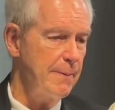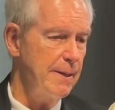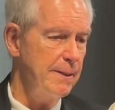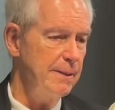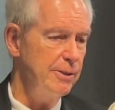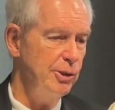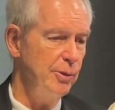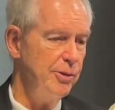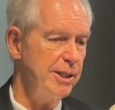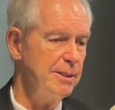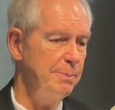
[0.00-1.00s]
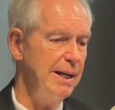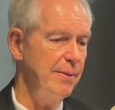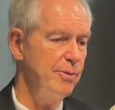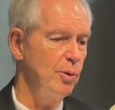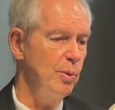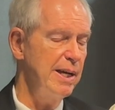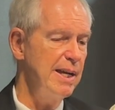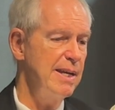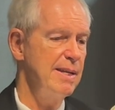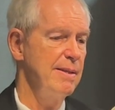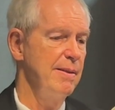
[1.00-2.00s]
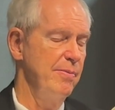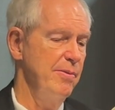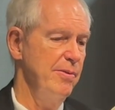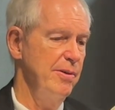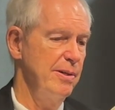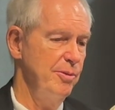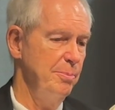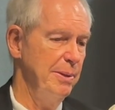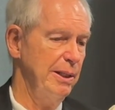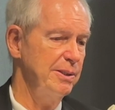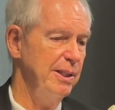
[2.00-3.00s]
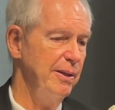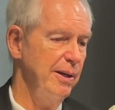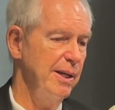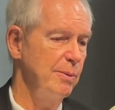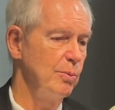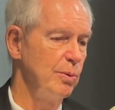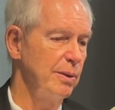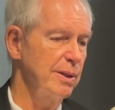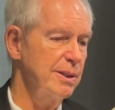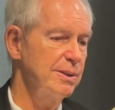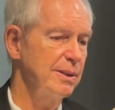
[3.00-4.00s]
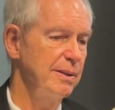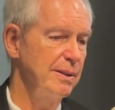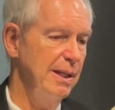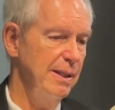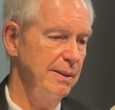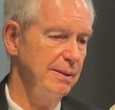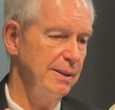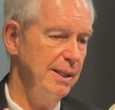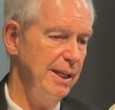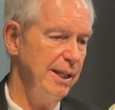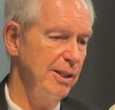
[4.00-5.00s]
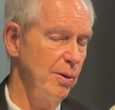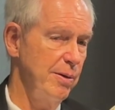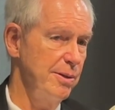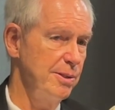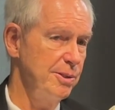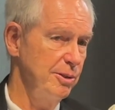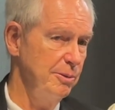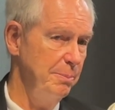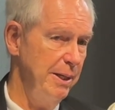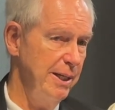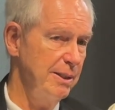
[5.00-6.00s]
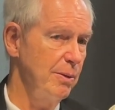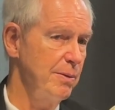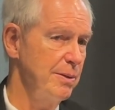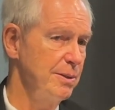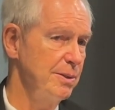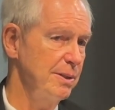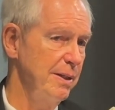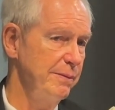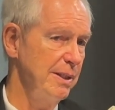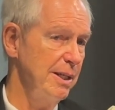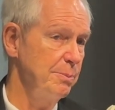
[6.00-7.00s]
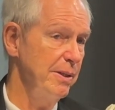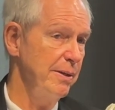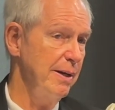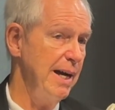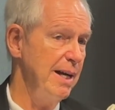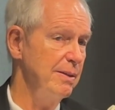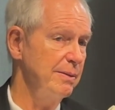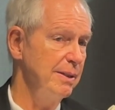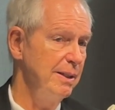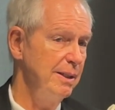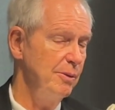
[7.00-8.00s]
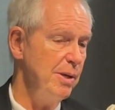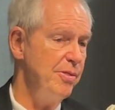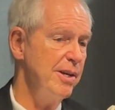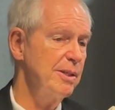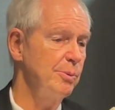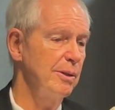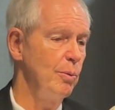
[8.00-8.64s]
you don't think about the way the military works and getting orders and obeying orders and everything when they're out. We think we're a